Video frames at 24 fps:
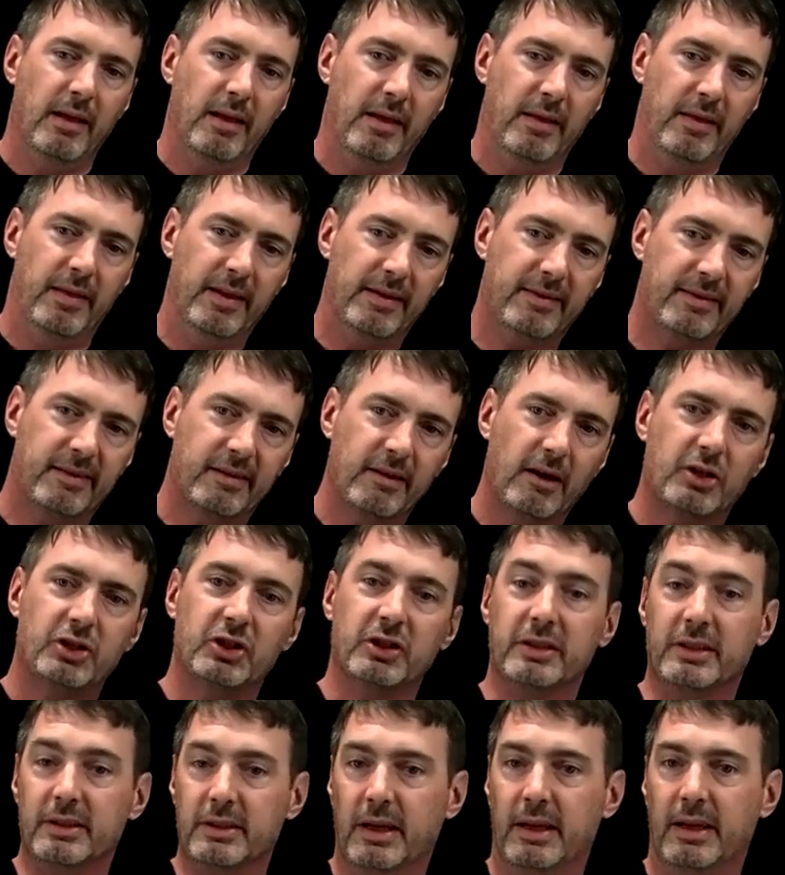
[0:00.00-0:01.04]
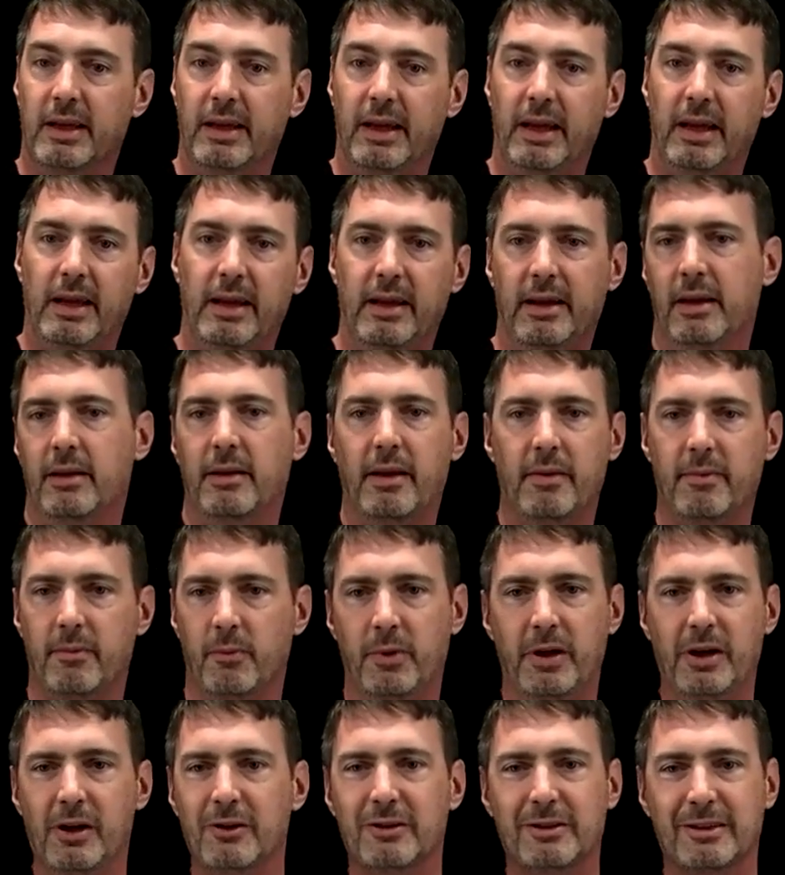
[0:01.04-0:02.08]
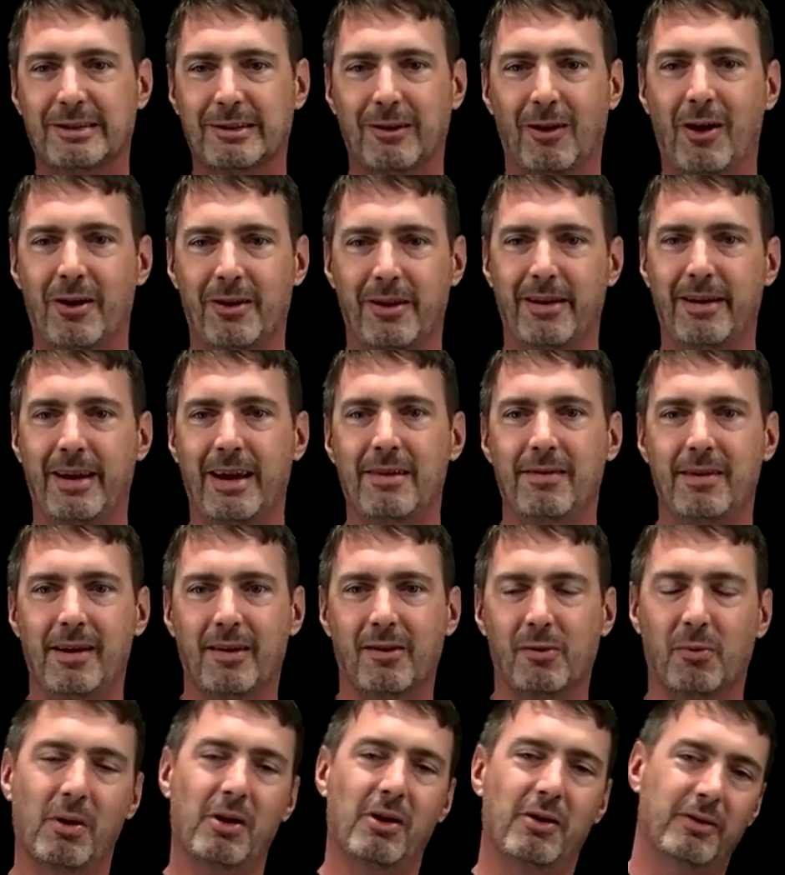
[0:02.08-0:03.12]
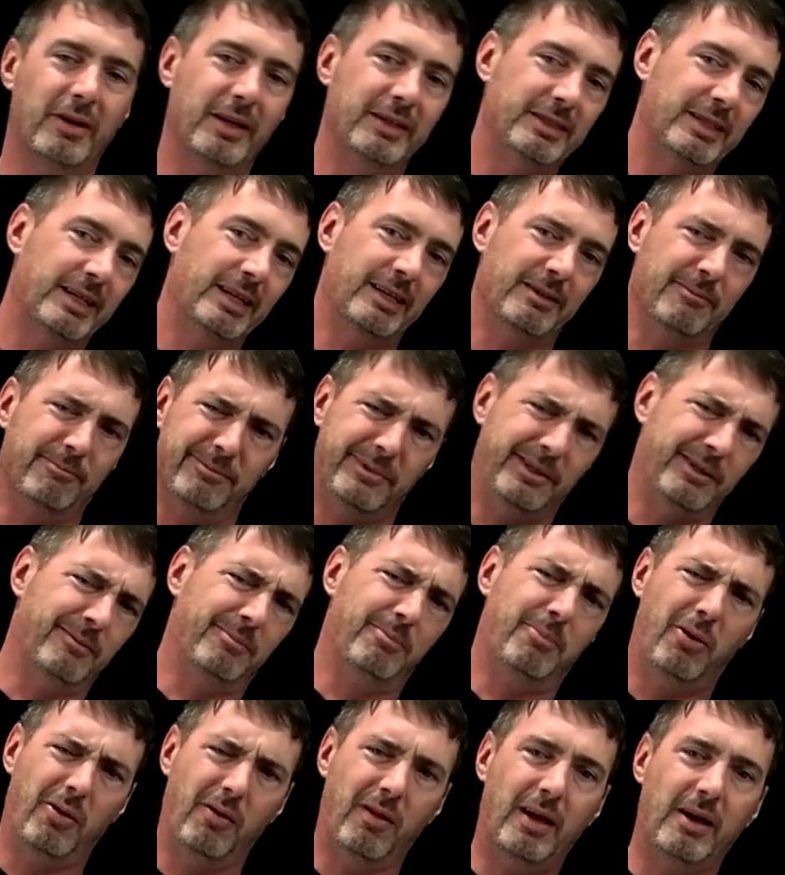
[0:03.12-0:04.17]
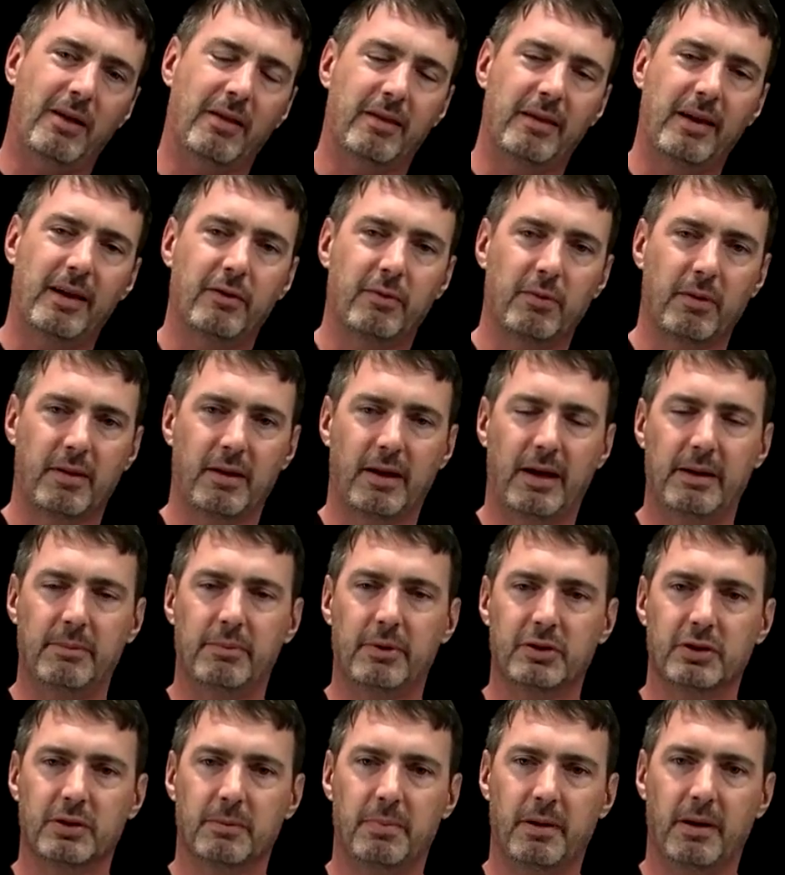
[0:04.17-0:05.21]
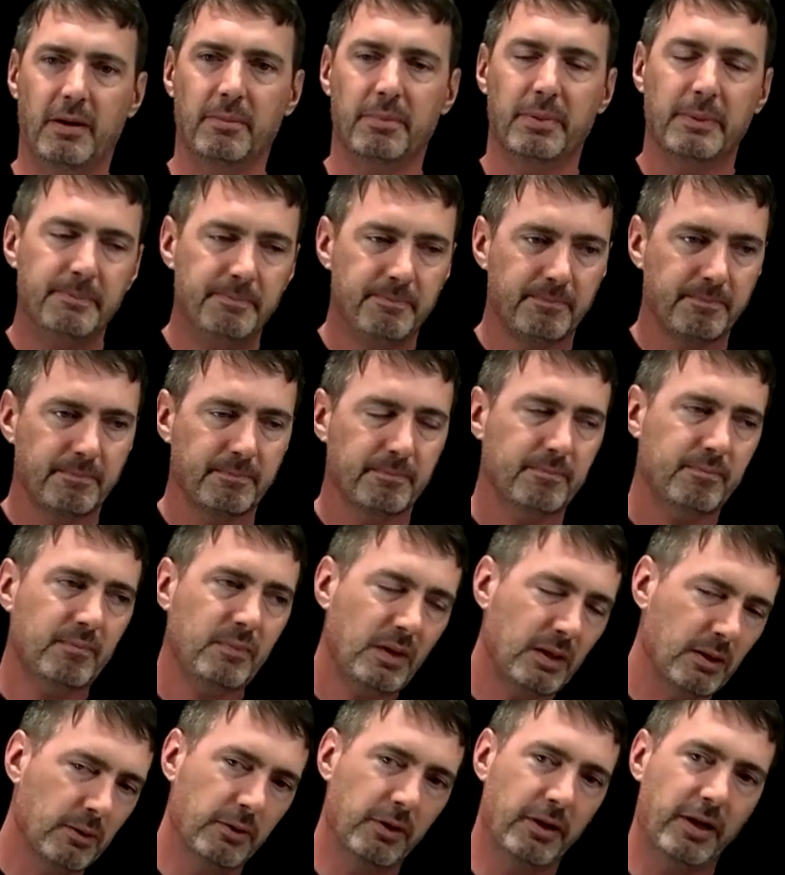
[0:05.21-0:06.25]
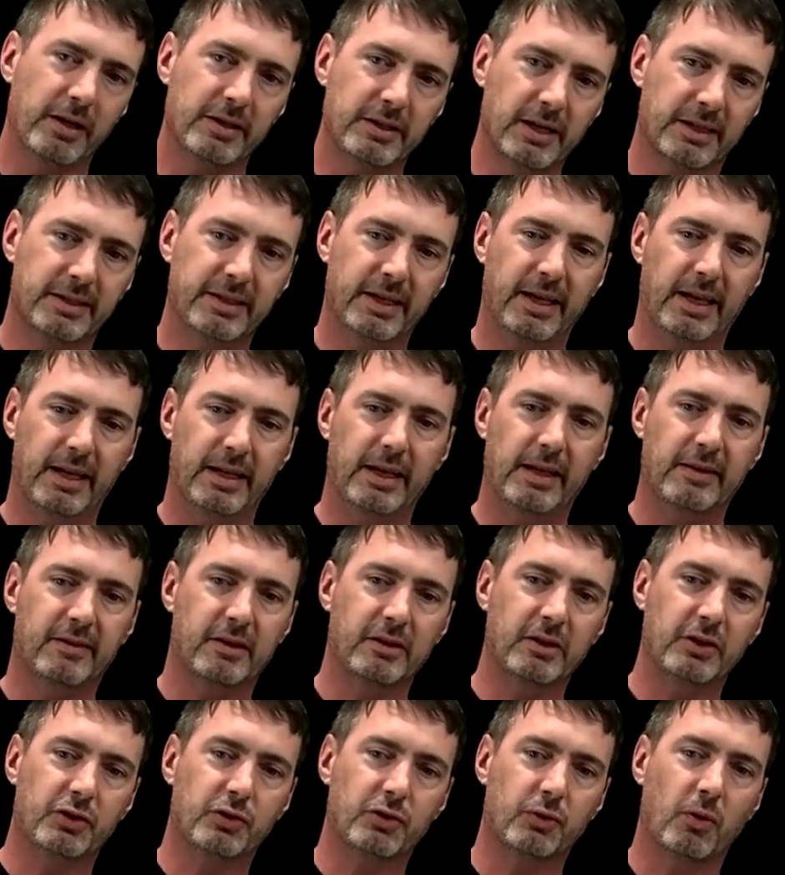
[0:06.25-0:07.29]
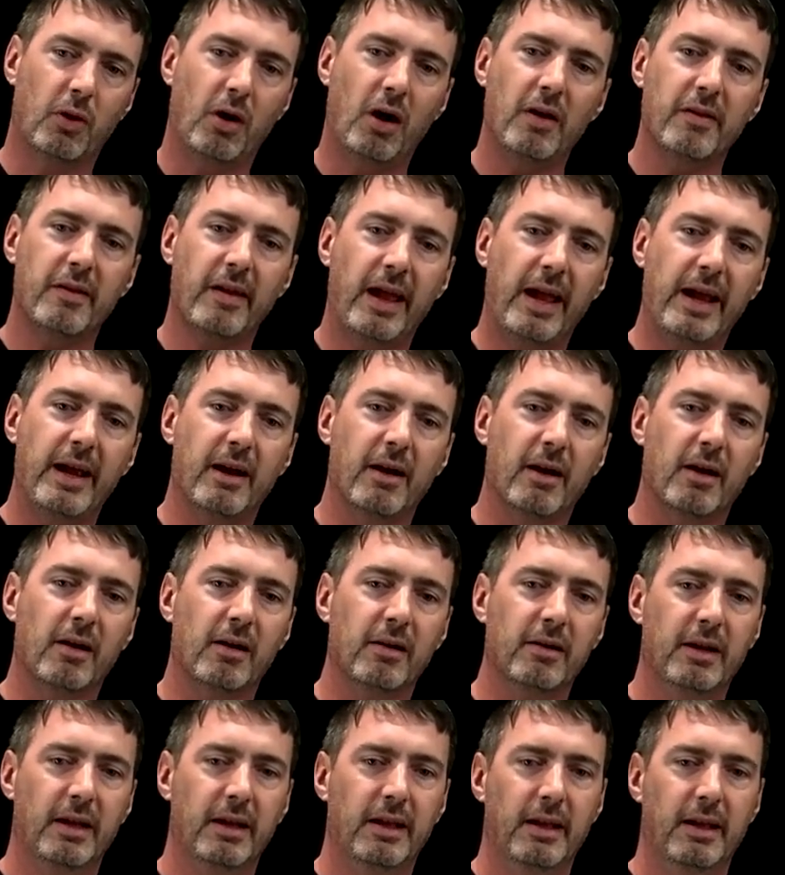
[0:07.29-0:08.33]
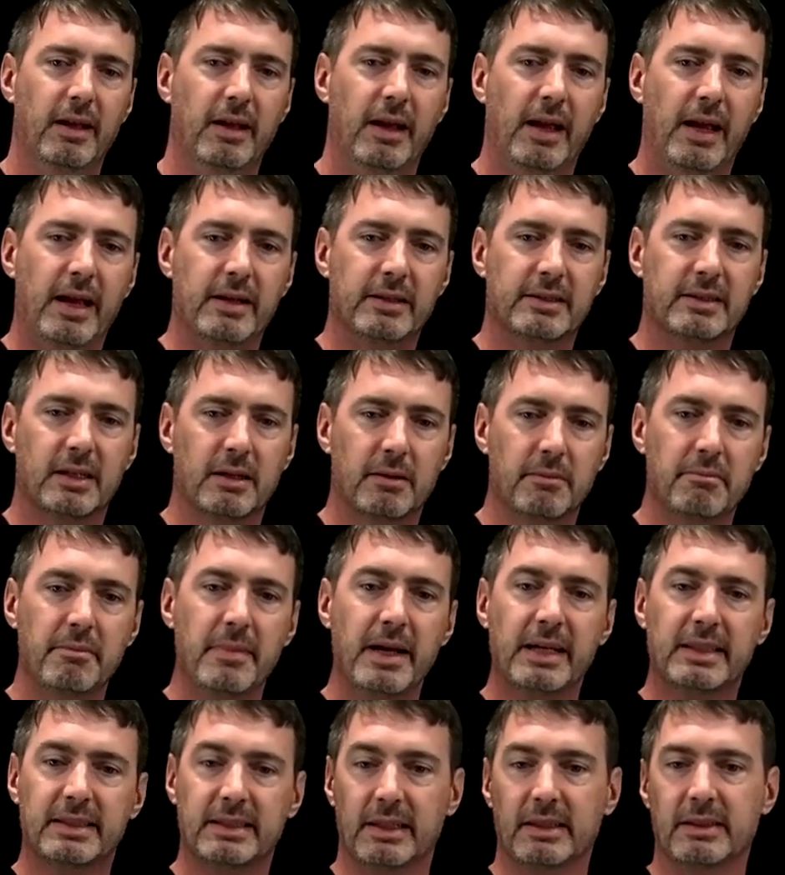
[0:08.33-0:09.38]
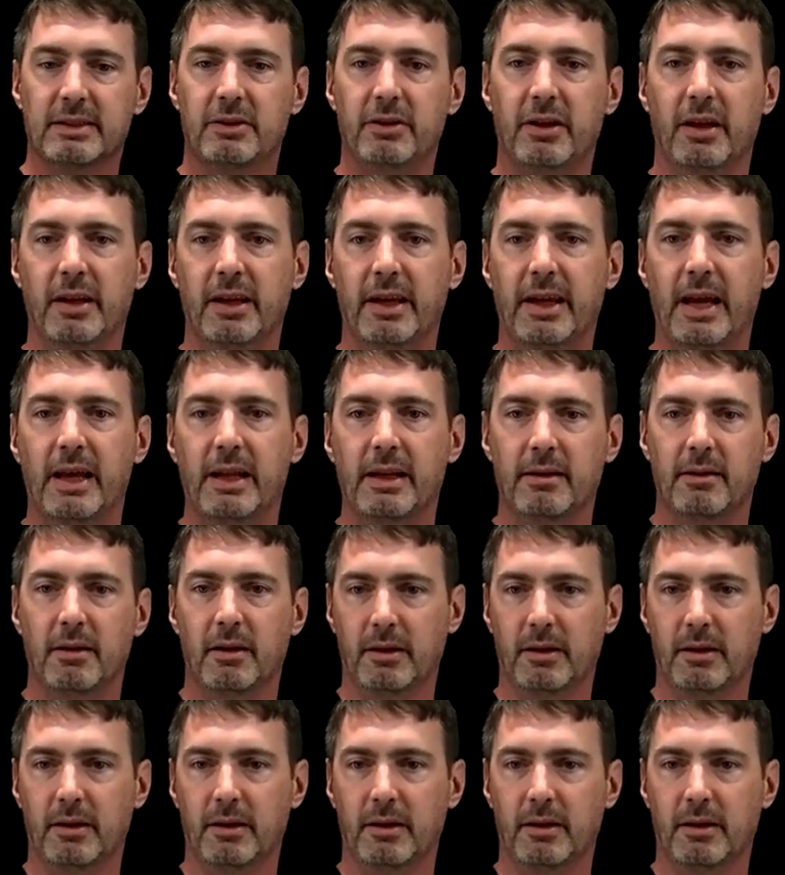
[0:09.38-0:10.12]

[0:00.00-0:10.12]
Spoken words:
this suction, and we use this a lot in the Navy as well, right, to kind of pull out things with a high-pressure pump where you're ducting it. It's going to draw the air, and it's going to mix it. So you're going to get,